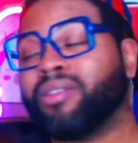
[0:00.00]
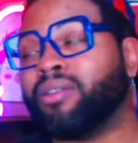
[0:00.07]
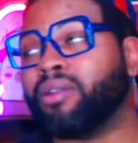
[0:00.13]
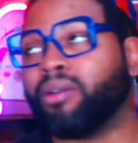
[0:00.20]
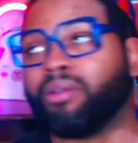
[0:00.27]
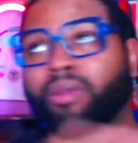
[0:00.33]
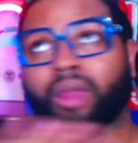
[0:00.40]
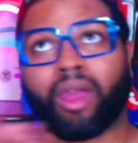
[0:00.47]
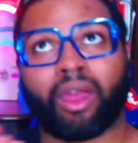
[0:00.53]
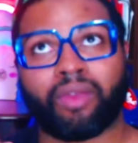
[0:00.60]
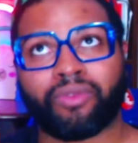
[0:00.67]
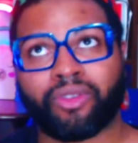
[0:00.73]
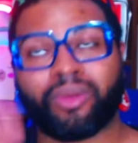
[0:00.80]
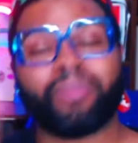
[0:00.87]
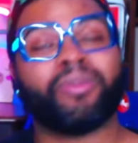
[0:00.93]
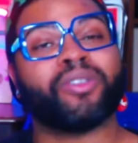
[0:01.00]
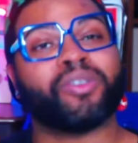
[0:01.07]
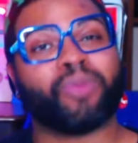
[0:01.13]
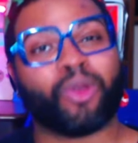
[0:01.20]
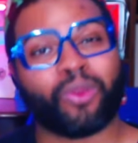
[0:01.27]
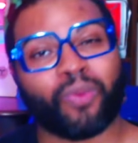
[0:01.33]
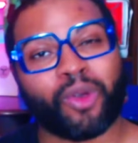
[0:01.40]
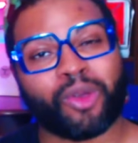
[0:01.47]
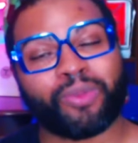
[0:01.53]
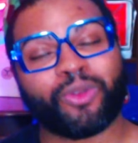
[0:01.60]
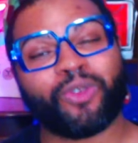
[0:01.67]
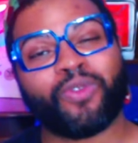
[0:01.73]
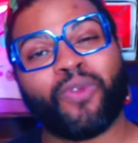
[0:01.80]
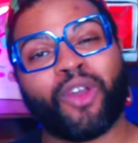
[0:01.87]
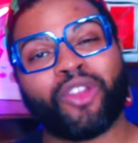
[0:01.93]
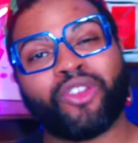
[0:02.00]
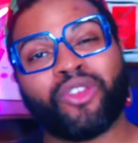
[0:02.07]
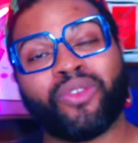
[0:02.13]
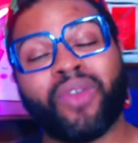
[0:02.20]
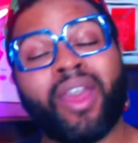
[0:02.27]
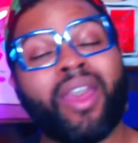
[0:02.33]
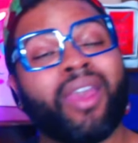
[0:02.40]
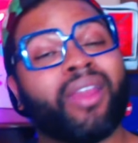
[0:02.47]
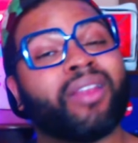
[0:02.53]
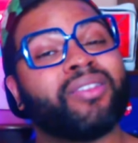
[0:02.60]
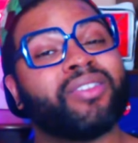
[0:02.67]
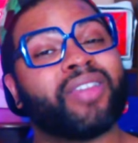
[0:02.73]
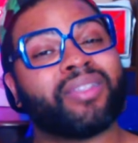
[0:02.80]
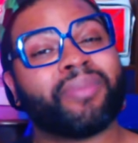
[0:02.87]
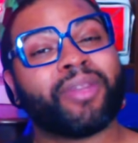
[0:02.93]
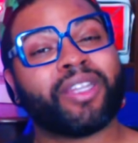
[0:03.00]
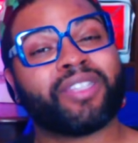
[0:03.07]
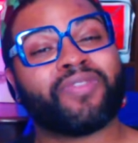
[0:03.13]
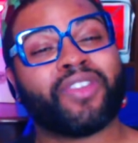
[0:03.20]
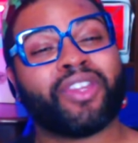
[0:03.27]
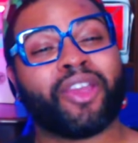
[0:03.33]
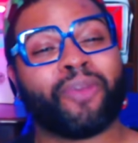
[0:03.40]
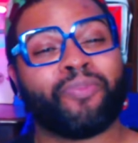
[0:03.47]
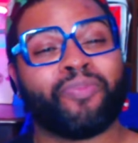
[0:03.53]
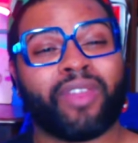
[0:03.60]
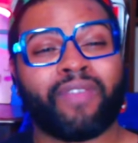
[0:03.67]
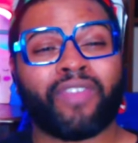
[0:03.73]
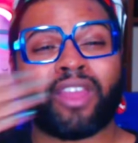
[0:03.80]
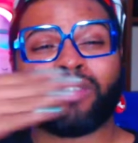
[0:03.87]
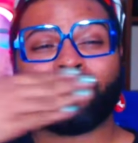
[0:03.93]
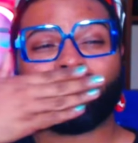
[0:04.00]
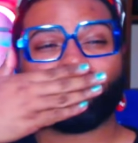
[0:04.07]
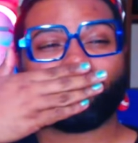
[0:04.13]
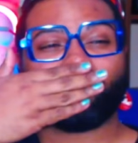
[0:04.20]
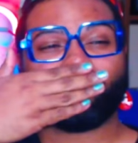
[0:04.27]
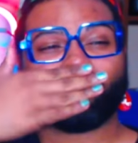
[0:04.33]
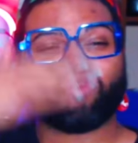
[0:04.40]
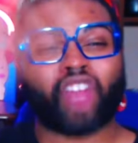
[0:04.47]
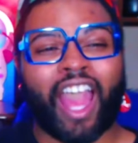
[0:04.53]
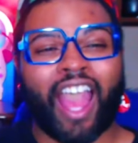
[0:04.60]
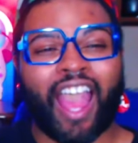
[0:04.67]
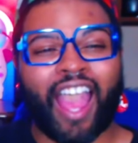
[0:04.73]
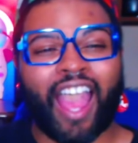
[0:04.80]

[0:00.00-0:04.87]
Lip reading: You don't have to, but you're more than welcome to if you want to. And I'll see you guys in my next video. Love ya. Mwah.